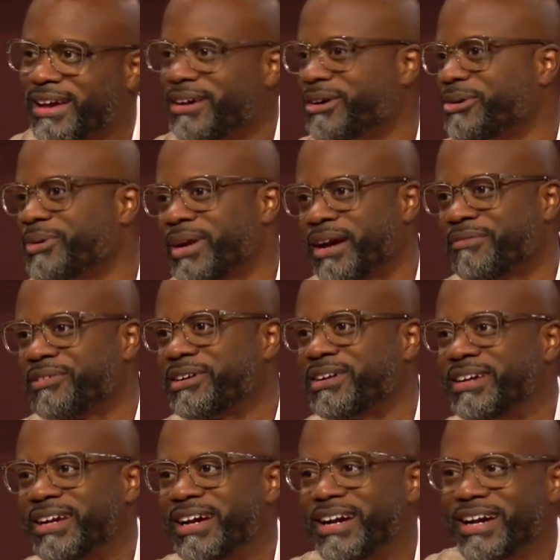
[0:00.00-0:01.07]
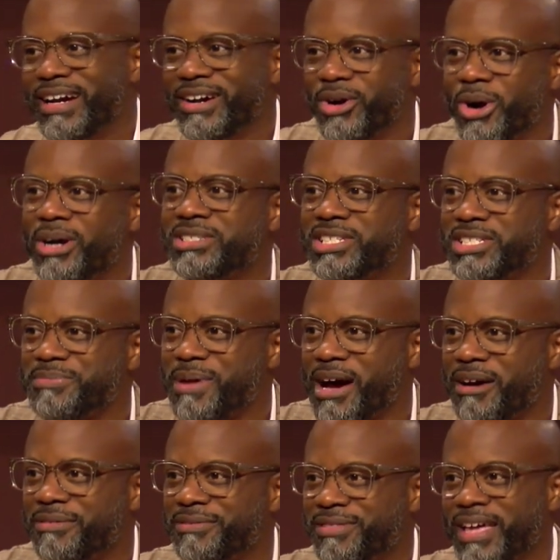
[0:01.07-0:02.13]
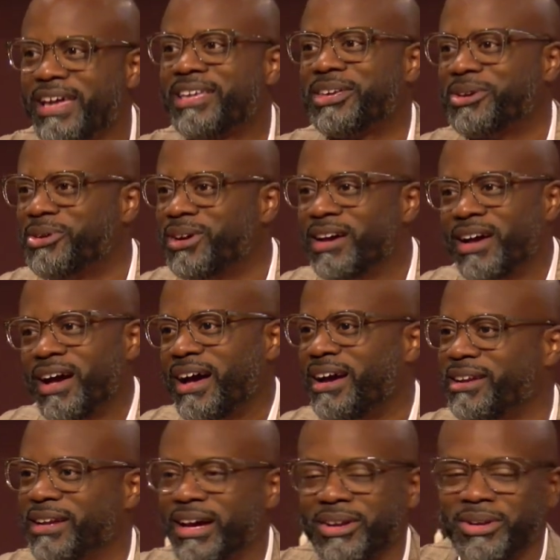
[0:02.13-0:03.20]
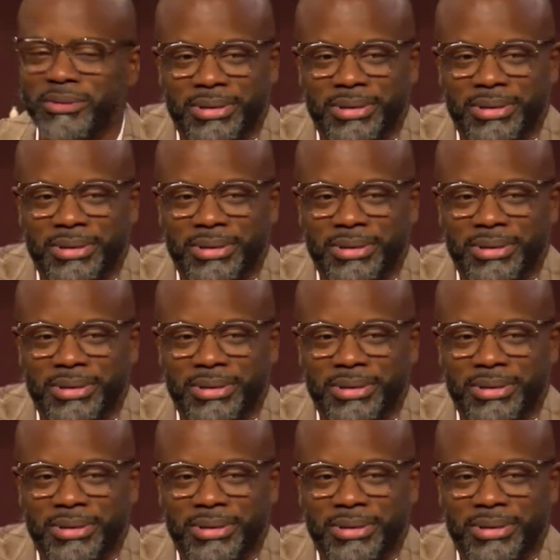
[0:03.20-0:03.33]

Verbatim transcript: or whatever. Horse's mouth. Thank you. I don't know,